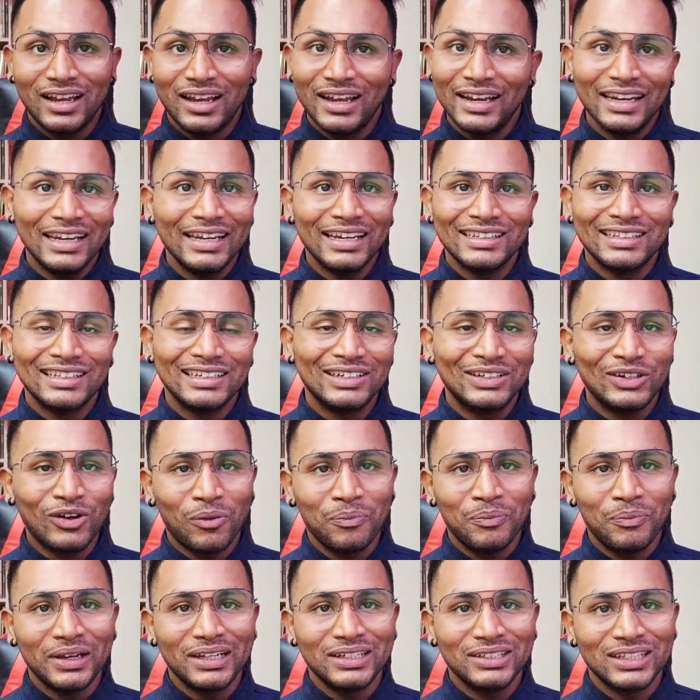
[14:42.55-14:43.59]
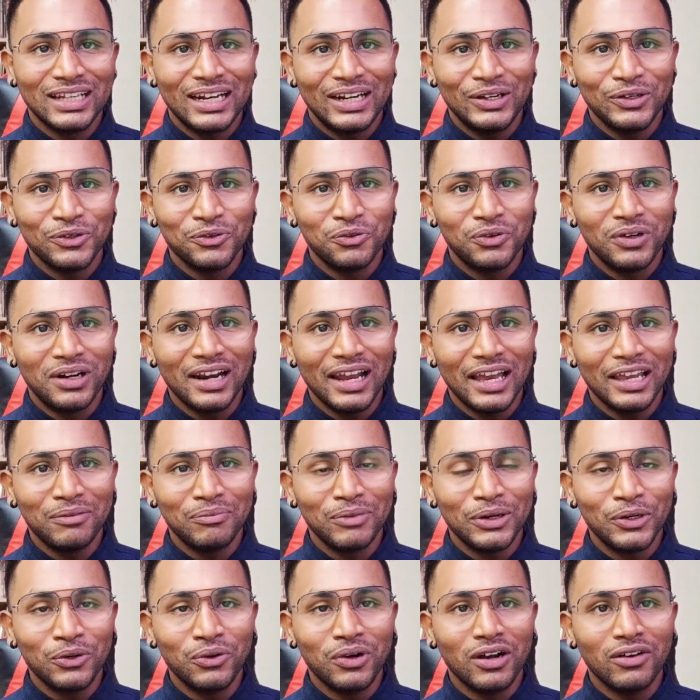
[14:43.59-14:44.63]
any other topic that you would like
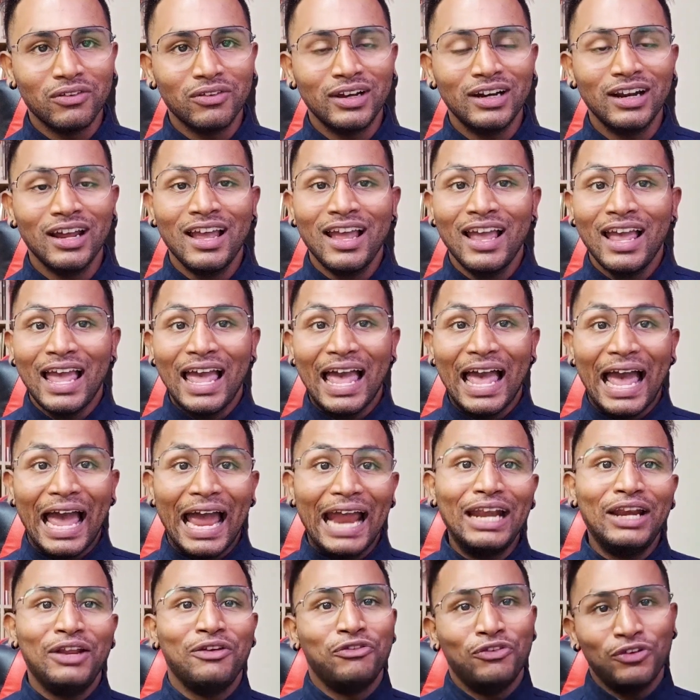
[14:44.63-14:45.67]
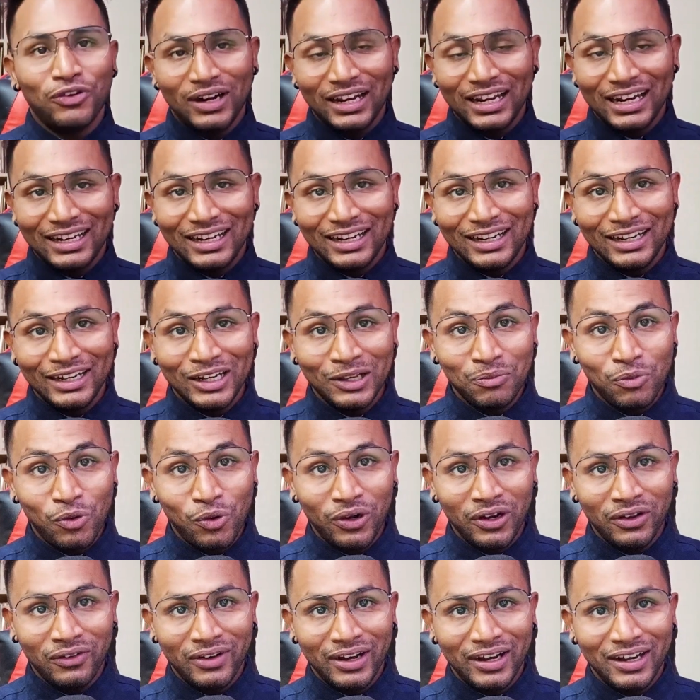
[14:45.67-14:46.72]
me to cover. And if you are getting
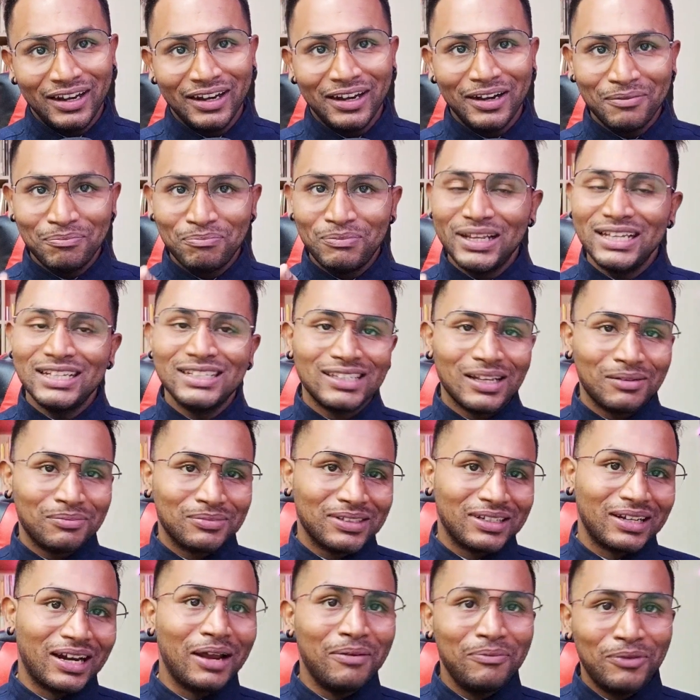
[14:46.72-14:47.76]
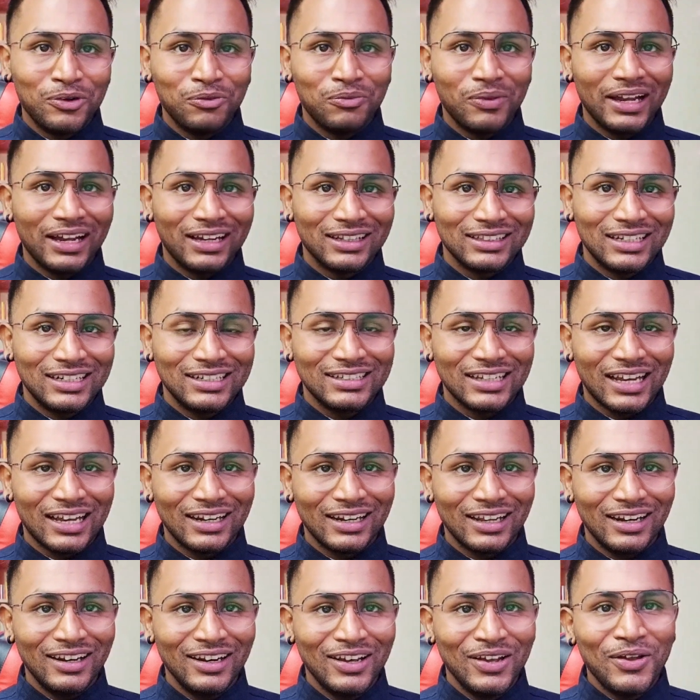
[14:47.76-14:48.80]
demotivated, please subscribe to my other
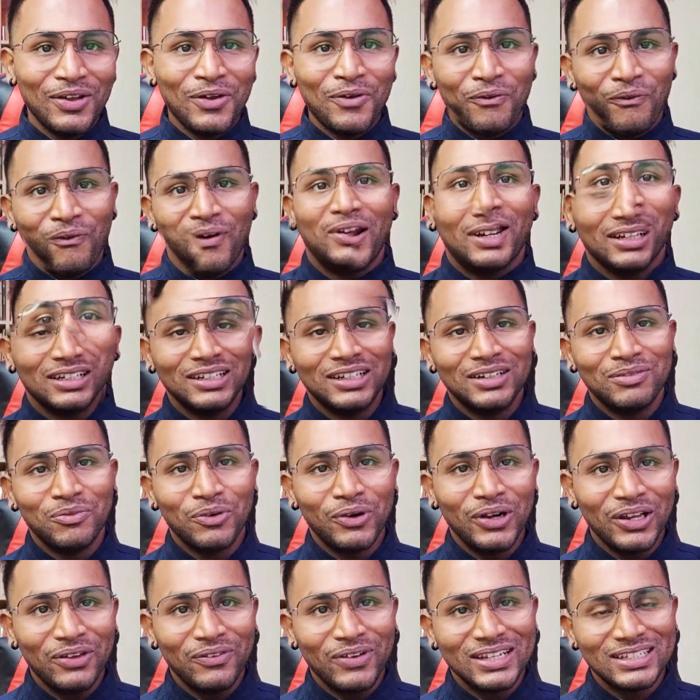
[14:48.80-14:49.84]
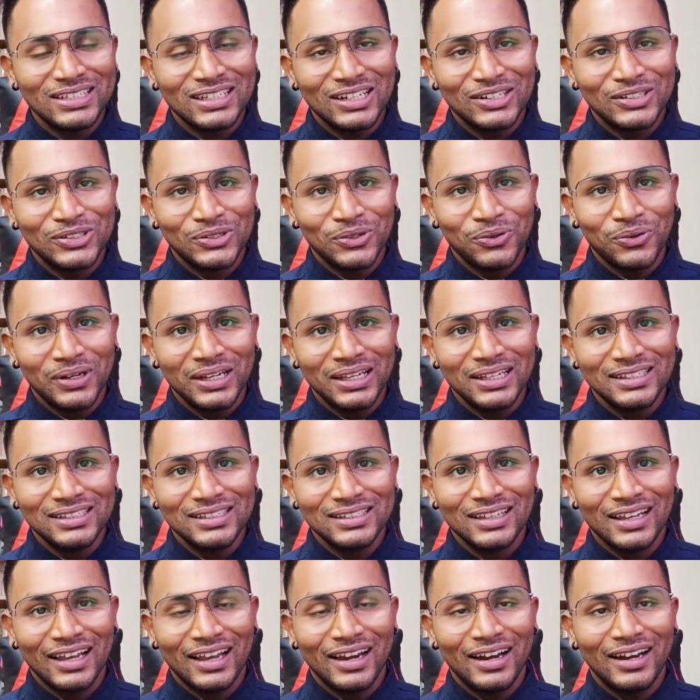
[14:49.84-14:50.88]
channel where I have motivational stories
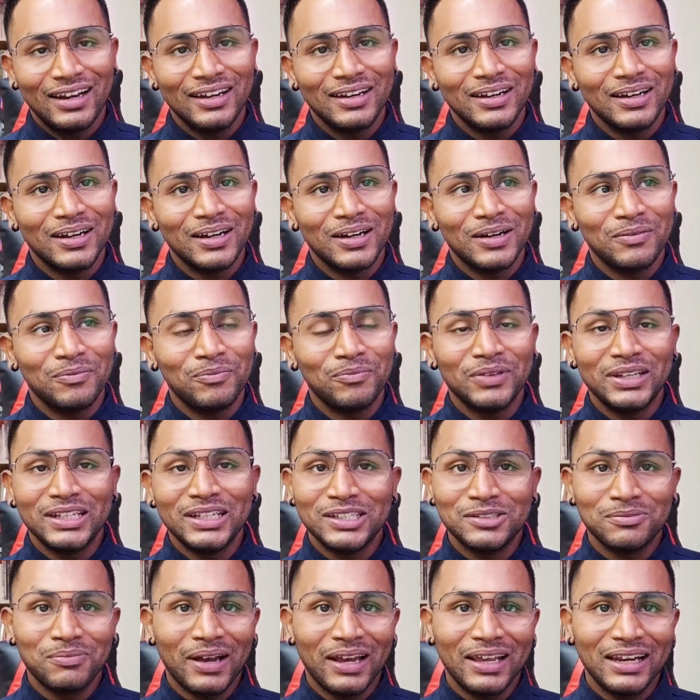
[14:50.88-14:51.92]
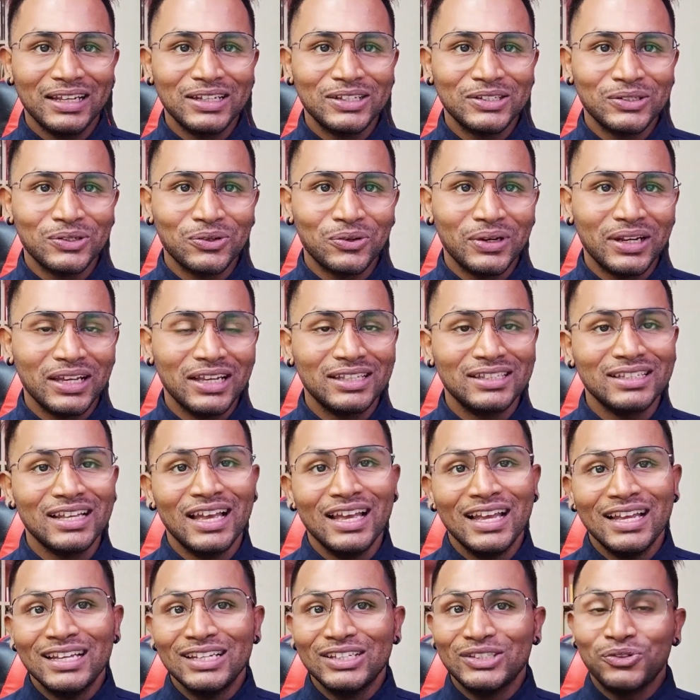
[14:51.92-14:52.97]
and inspiring stories
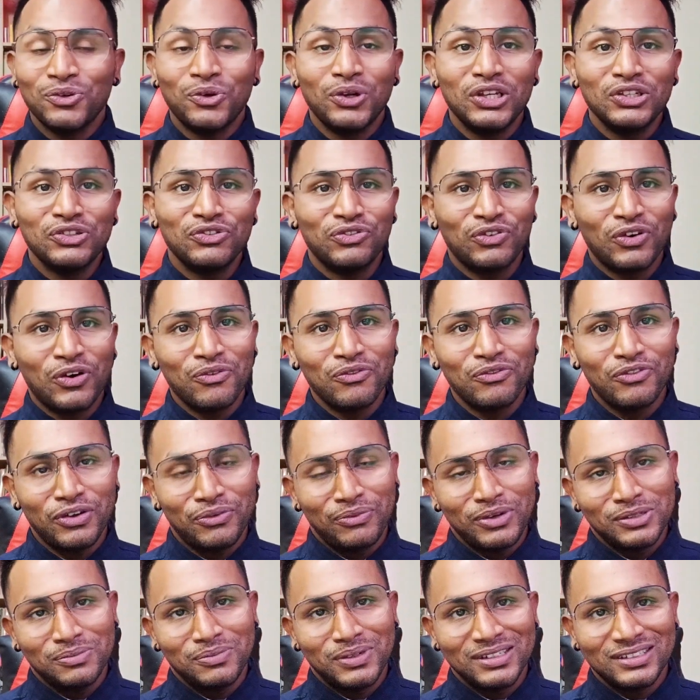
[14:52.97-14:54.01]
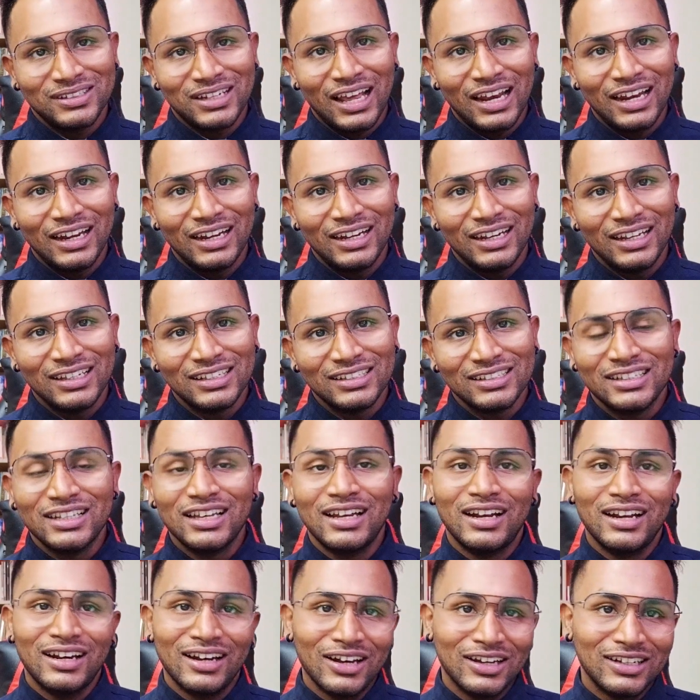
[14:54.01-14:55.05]
from famous personalities,
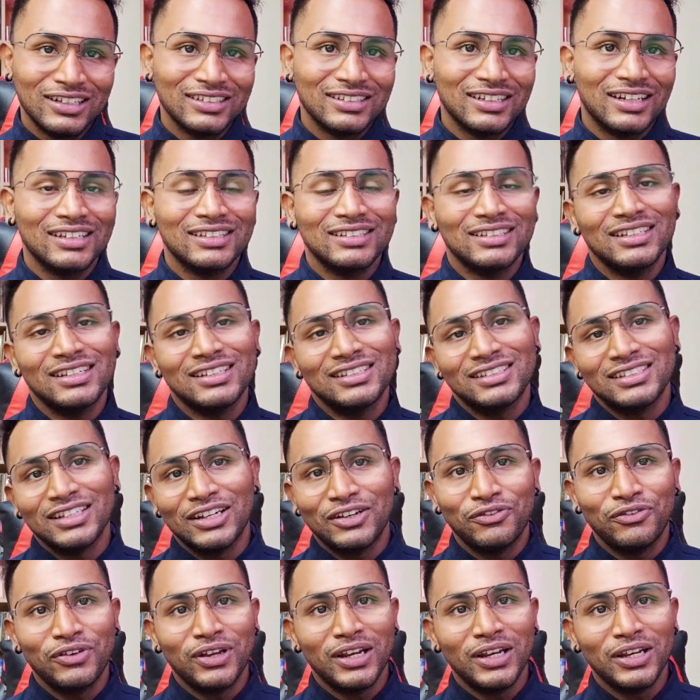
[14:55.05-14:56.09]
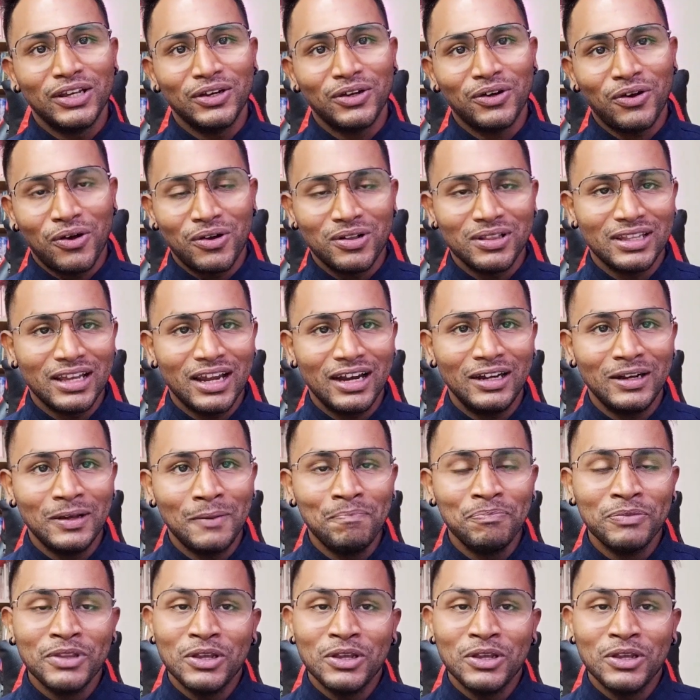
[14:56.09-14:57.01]
their success, their failure, all that.